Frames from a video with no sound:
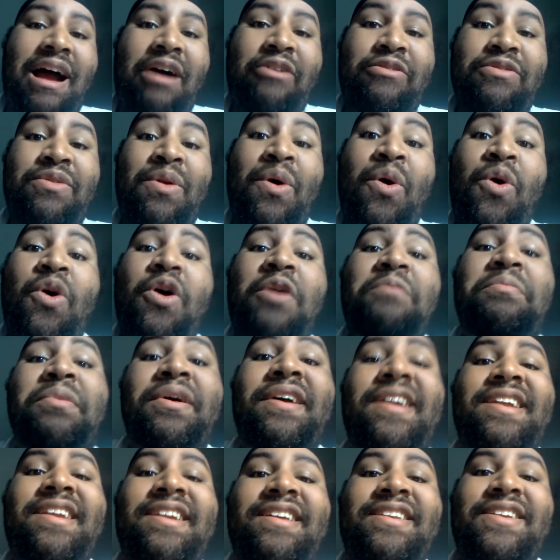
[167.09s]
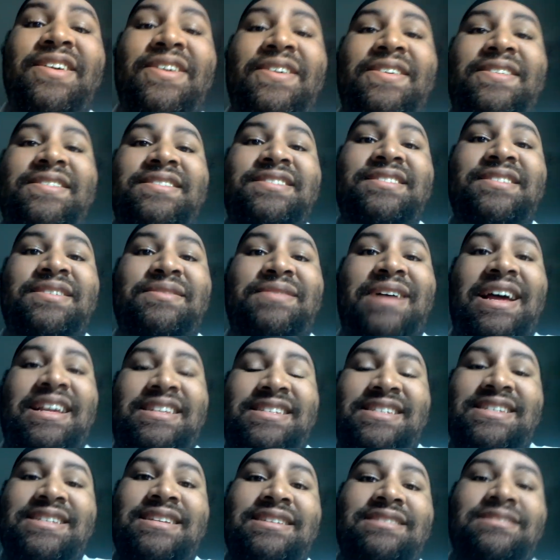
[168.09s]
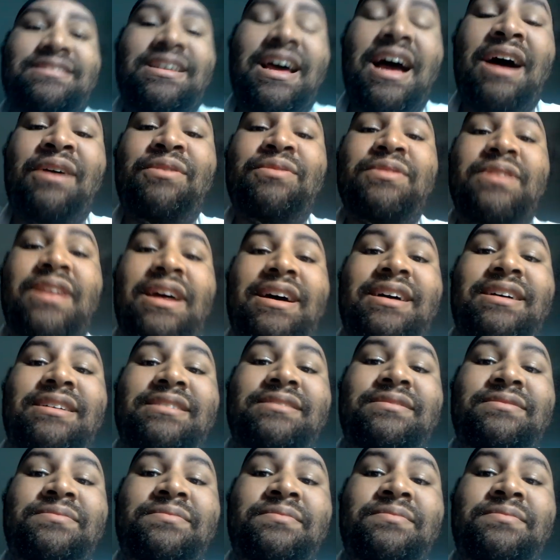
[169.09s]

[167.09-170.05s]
out in orbit, you know, when I seen this outline.